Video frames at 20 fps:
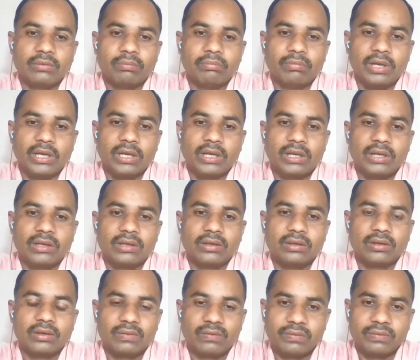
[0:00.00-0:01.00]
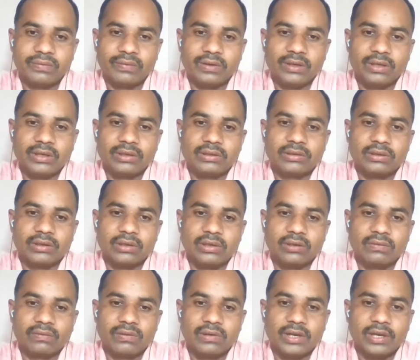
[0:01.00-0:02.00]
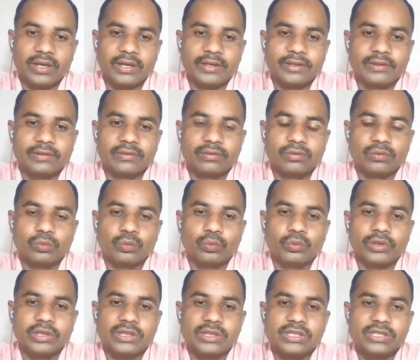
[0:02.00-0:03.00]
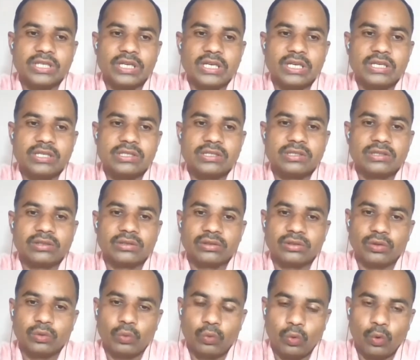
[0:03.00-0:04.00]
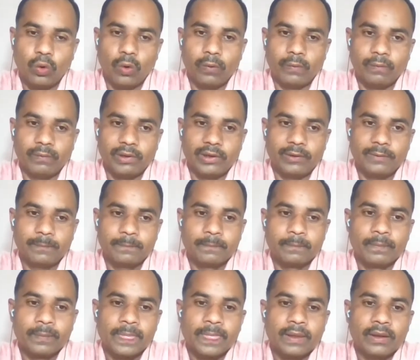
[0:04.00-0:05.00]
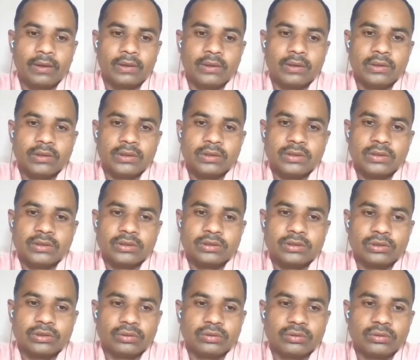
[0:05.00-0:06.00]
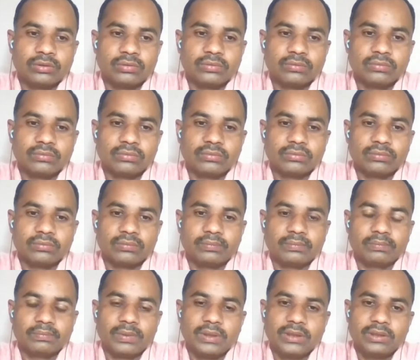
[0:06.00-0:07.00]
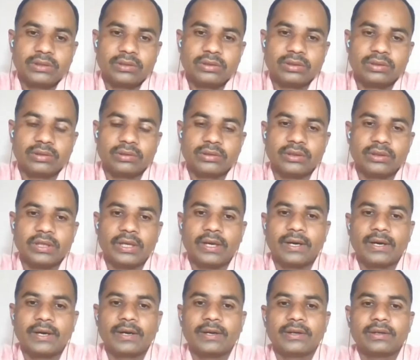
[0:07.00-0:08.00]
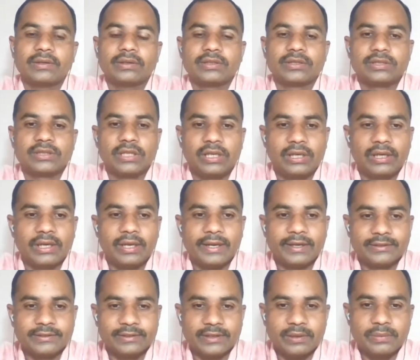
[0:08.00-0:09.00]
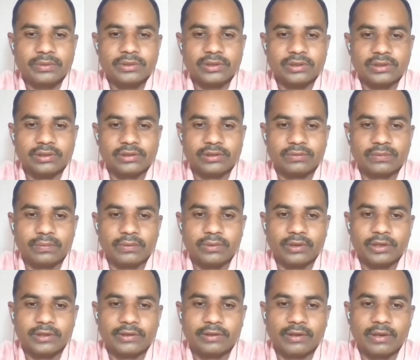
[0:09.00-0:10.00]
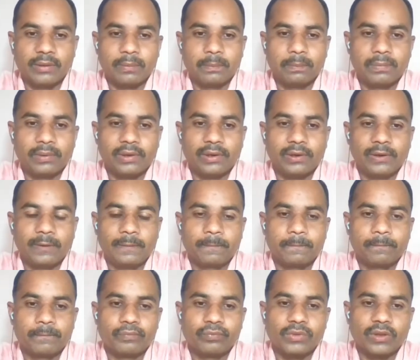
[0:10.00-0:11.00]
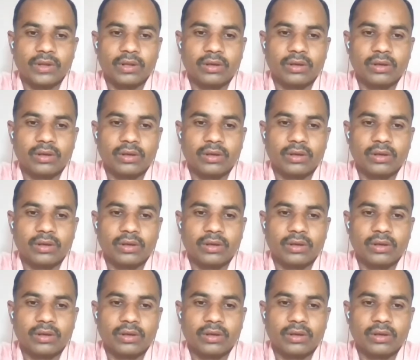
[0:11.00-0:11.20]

men, feet, and flies, we change the vowel. So but there are still exceptions. For example, in